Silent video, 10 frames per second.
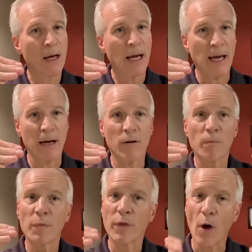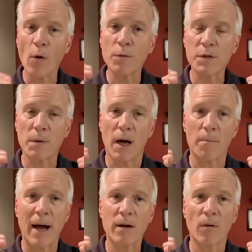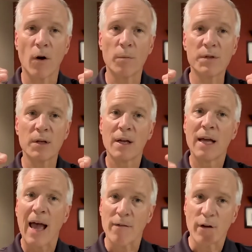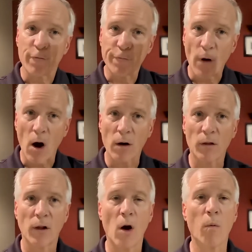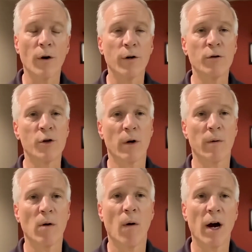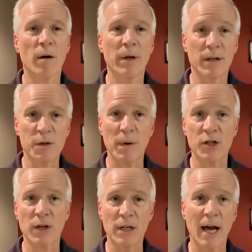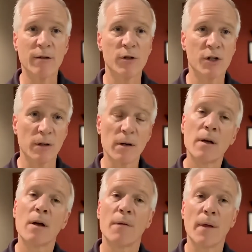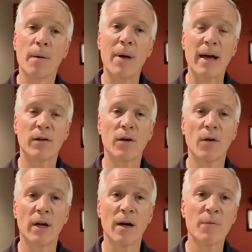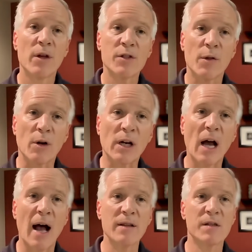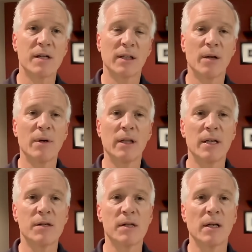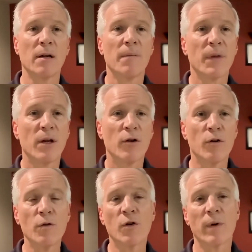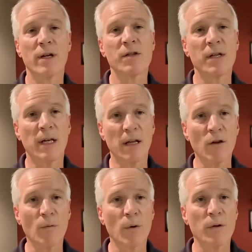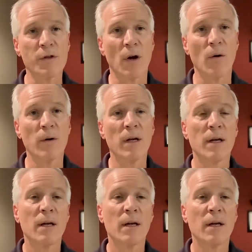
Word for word: and those microbes have a far lower nutrient requirement, especially nitrogen, than the bacteria. So they're constantly releasing nutrients in the root zone